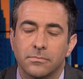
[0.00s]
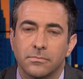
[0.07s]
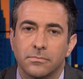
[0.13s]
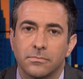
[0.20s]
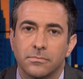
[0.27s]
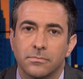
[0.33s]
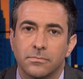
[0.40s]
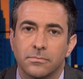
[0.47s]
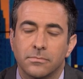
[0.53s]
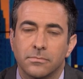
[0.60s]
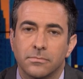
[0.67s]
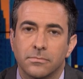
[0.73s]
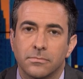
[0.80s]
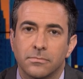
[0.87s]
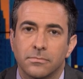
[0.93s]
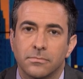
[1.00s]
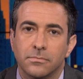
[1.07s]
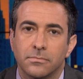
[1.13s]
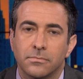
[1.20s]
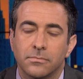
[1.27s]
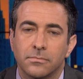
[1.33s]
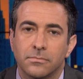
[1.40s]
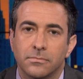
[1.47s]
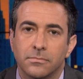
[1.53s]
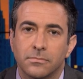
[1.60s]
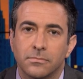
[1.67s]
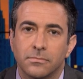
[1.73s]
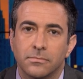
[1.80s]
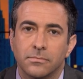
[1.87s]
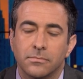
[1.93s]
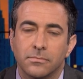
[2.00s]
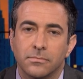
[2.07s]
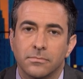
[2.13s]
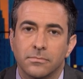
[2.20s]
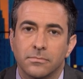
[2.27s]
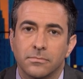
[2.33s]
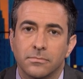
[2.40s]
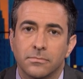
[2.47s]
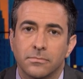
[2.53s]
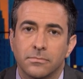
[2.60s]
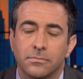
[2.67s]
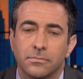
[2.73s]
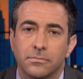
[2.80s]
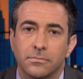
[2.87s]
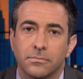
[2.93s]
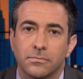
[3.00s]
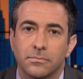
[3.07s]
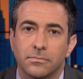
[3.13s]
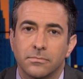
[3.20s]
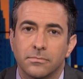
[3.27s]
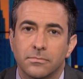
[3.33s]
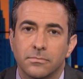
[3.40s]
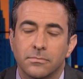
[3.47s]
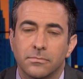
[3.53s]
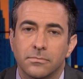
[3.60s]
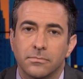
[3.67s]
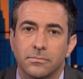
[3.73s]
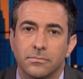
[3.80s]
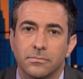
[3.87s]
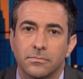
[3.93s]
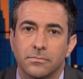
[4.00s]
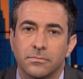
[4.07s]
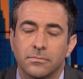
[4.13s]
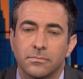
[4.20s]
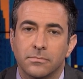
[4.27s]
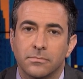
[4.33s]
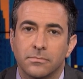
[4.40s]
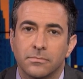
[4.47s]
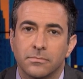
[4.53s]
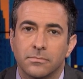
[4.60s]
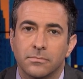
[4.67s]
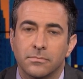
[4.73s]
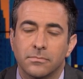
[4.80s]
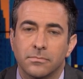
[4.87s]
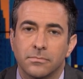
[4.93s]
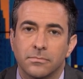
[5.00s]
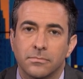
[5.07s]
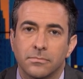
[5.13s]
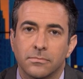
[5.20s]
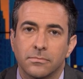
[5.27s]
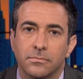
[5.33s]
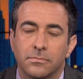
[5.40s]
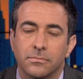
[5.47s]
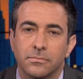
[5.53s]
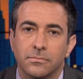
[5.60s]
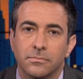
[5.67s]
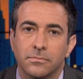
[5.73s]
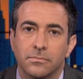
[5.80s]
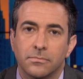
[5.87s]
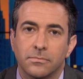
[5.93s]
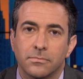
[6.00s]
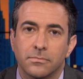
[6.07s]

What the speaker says: [no speech]